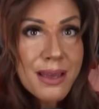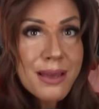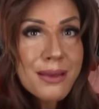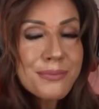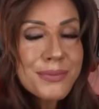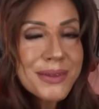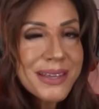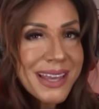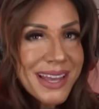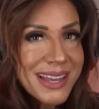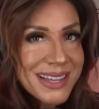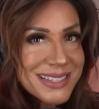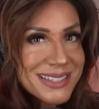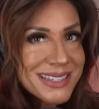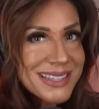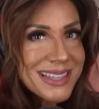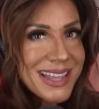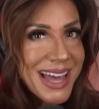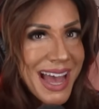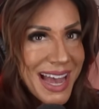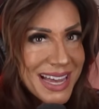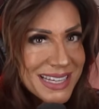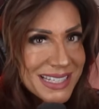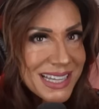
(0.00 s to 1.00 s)
because
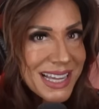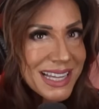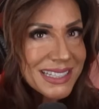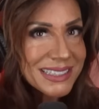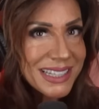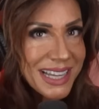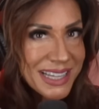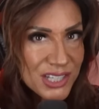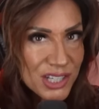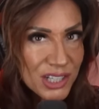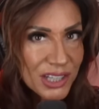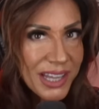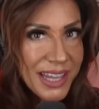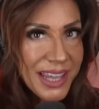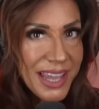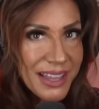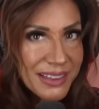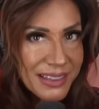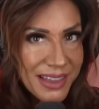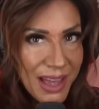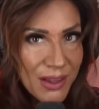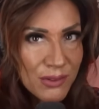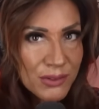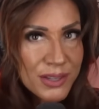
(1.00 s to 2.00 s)
that allegedly
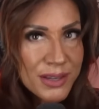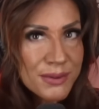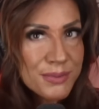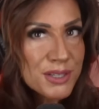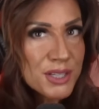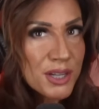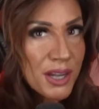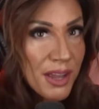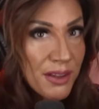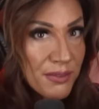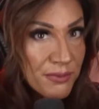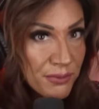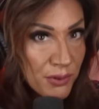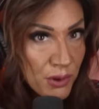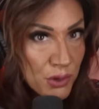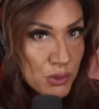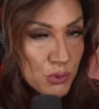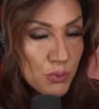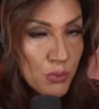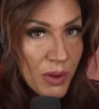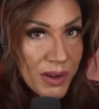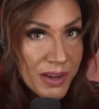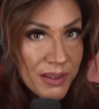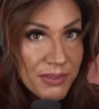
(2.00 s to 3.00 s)
allowed them to
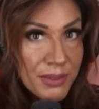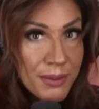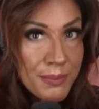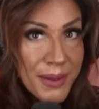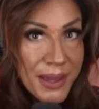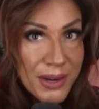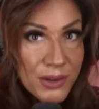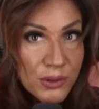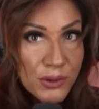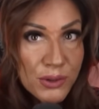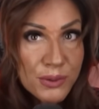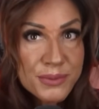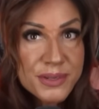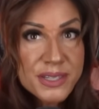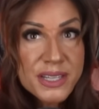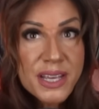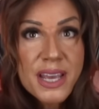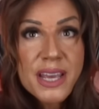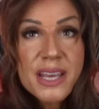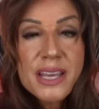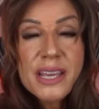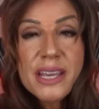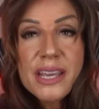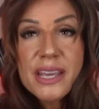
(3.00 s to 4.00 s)
convert one of the bedrooms
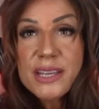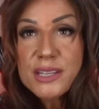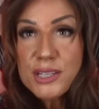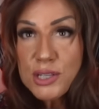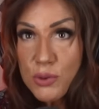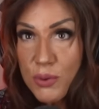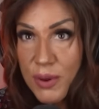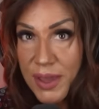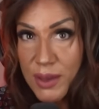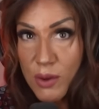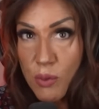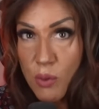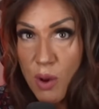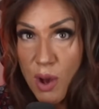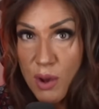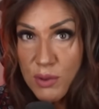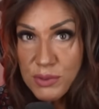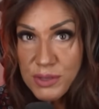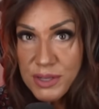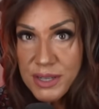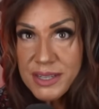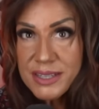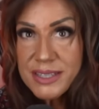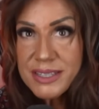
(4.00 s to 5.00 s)
into a,
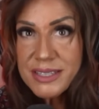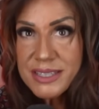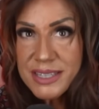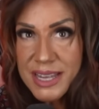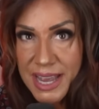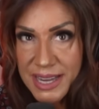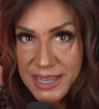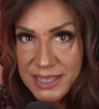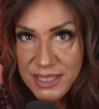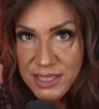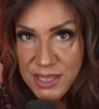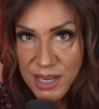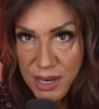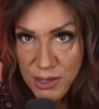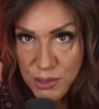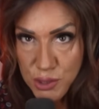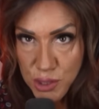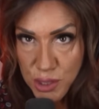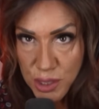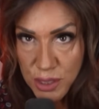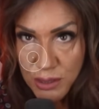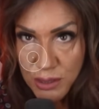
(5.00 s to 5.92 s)
quote, sex dungeon.